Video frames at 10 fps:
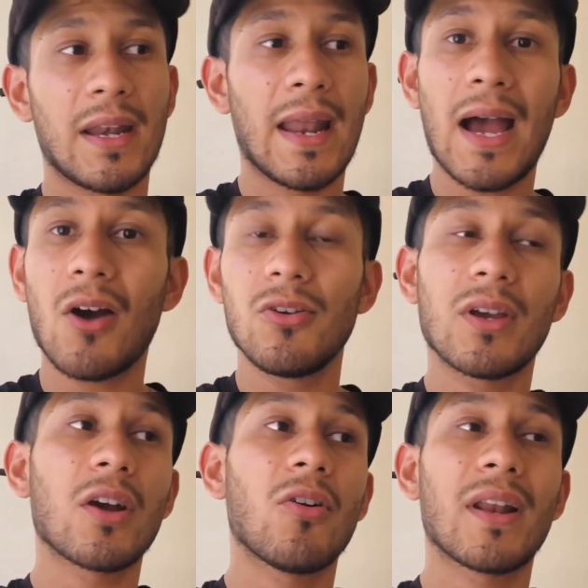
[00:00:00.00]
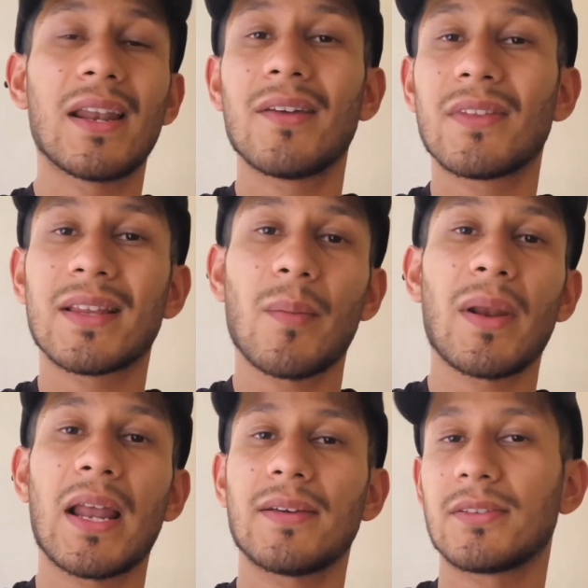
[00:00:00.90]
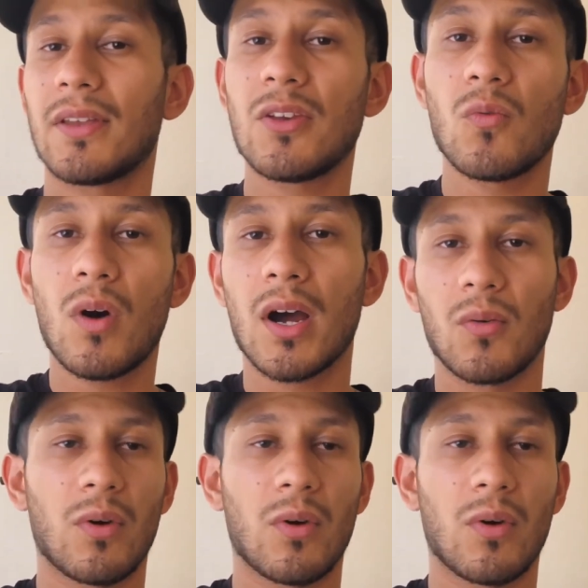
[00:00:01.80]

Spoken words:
Now you can go ahead and live the type of lifestyle that you want,